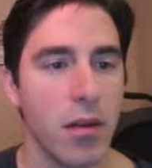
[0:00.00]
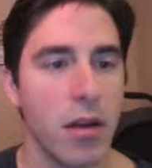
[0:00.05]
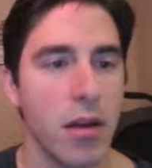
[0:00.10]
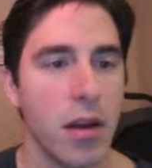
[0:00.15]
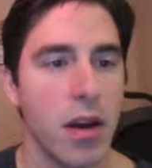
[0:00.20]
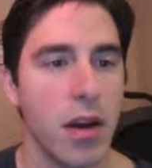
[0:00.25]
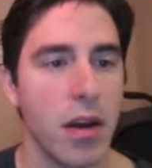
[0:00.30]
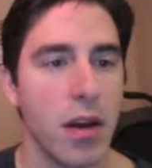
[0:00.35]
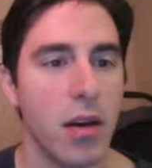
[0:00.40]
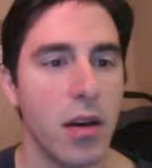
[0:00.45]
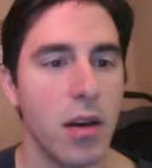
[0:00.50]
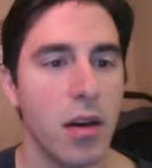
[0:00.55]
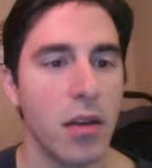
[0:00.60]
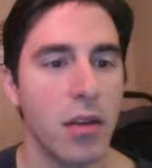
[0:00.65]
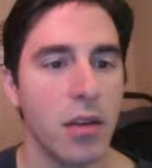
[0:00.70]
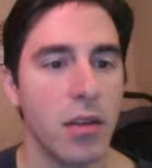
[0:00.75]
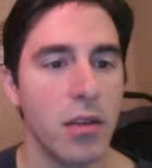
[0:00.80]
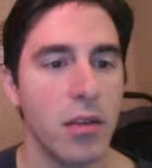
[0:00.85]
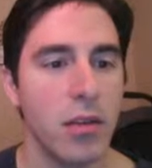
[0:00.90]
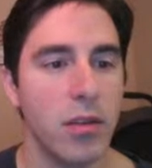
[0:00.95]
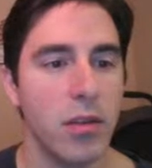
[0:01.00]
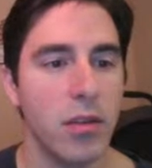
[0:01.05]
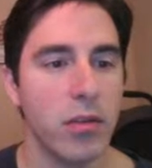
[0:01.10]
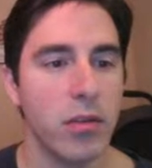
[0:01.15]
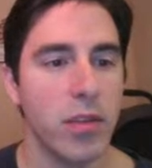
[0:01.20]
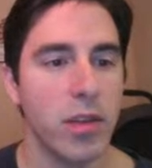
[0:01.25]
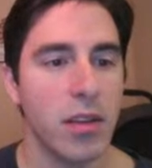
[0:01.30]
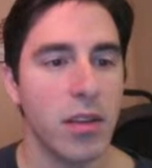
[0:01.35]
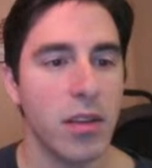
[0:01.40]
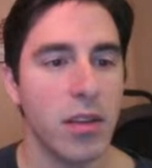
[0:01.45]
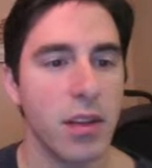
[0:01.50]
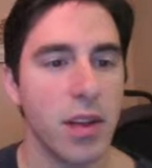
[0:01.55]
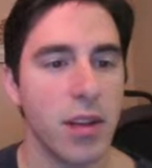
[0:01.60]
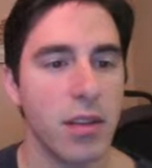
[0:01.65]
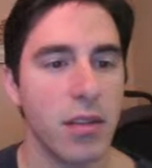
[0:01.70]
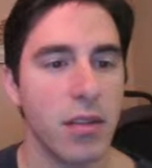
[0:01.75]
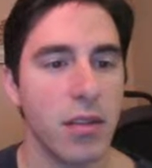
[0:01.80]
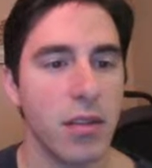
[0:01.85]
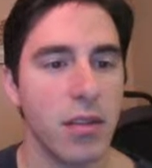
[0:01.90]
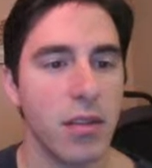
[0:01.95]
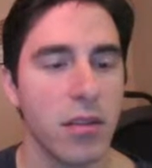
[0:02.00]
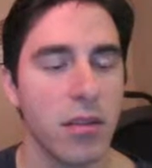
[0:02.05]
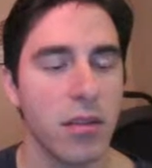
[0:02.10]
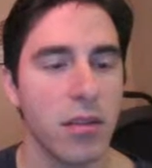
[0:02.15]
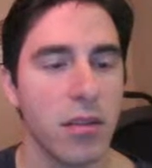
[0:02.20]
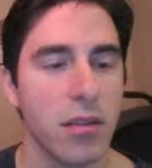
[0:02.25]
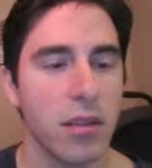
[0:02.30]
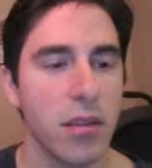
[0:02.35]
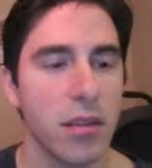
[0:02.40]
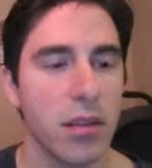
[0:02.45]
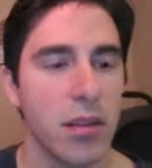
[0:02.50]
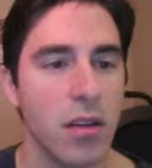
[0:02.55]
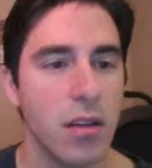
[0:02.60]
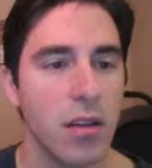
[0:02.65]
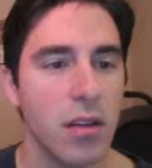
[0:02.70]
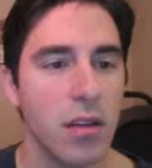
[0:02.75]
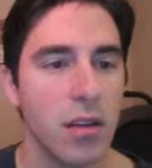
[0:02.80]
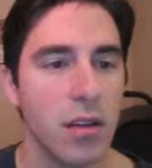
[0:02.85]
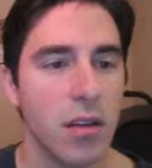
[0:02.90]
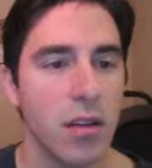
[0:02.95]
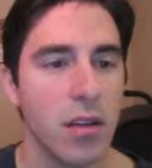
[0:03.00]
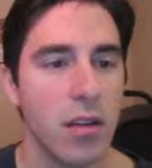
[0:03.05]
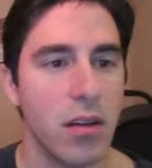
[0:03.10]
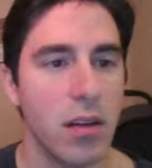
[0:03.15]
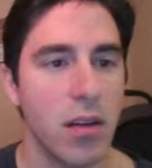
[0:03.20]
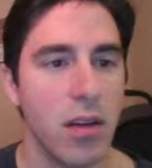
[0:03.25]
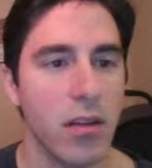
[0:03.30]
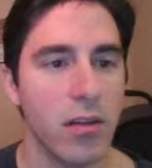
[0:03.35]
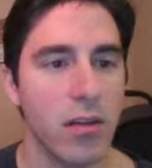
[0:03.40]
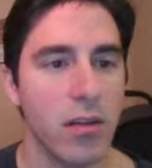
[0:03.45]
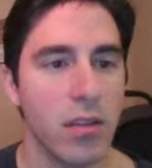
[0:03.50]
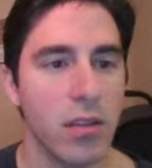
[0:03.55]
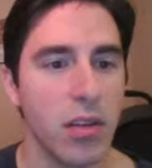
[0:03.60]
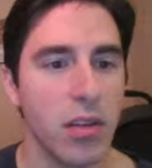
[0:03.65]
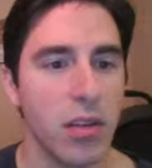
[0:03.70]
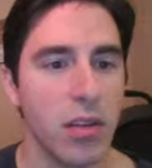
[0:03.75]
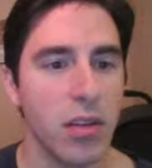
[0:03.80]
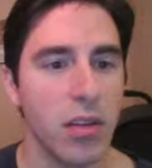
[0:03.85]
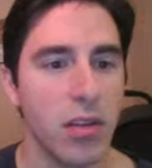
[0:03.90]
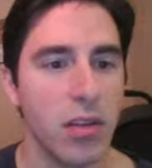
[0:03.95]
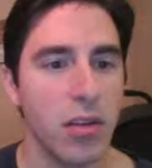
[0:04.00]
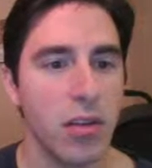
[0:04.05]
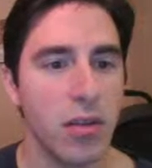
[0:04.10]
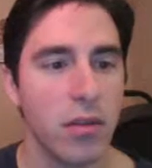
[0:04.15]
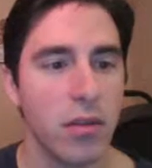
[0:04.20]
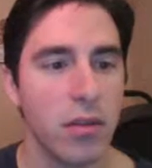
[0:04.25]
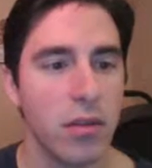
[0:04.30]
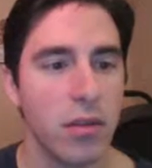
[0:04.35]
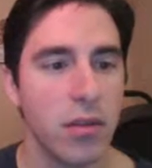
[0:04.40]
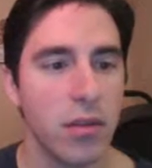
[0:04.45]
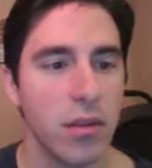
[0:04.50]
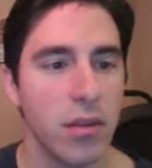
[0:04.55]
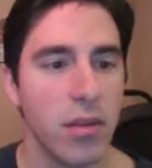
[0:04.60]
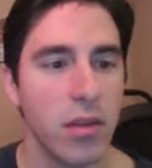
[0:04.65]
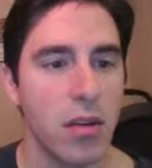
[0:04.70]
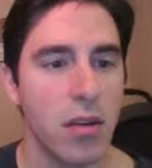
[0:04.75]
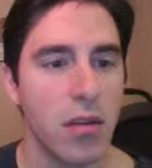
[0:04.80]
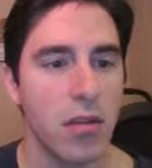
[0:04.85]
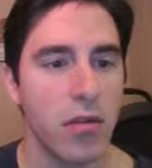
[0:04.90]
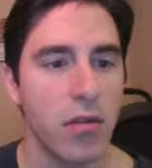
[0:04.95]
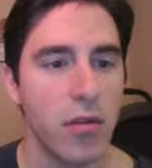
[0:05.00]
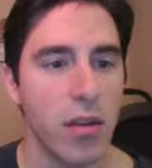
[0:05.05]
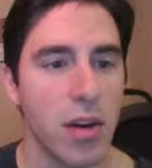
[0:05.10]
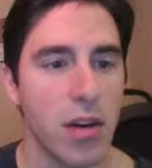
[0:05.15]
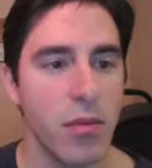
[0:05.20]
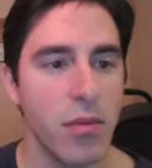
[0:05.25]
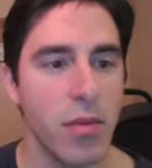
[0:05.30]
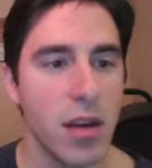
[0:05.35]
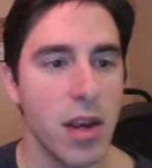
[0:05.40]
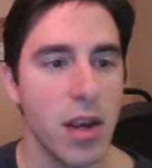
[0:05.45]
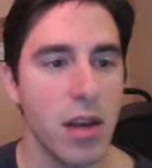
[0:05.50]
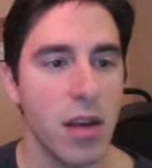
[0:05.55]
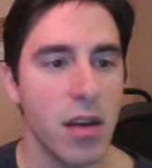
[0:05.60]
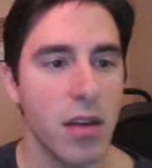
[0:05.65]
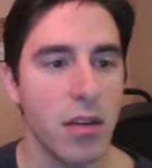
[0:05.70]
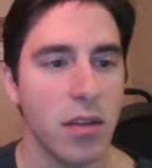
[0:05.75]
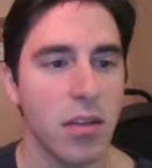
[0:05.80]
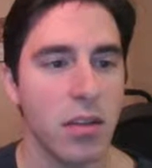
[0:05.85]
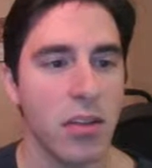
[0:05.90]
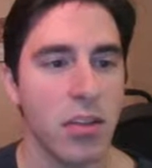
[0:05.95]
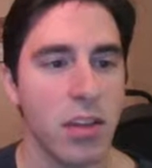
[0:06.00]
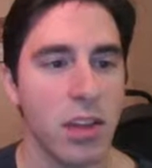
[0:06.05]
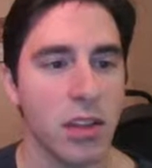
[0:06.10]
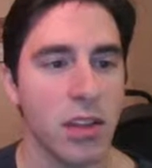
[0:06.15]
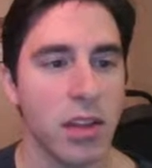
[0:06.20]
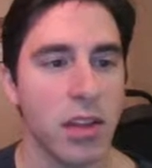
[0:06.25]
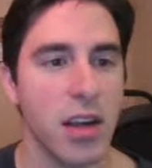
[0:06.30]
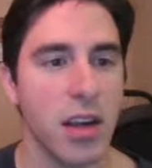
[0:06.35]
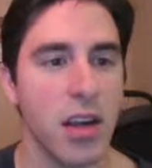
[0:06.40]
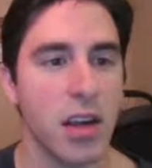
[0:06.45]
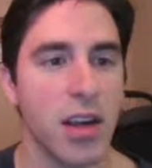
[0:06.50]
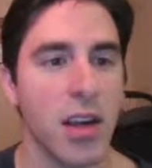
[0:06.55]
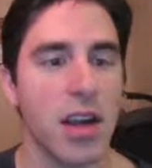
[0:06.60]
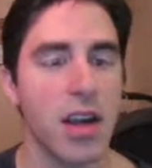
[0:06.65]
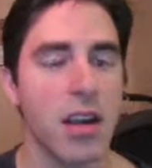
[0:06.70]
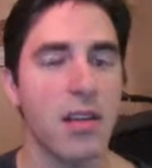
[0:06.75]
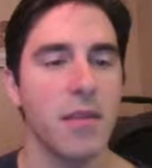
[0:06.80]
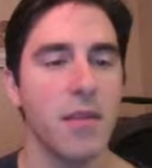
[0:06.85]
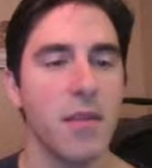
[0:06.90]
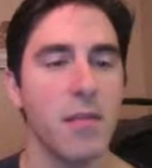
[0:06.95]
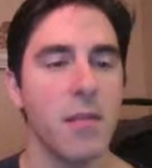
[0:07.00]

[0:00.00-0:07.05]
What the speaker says: I don't think that that's enough to frighten me. Let's check the king again.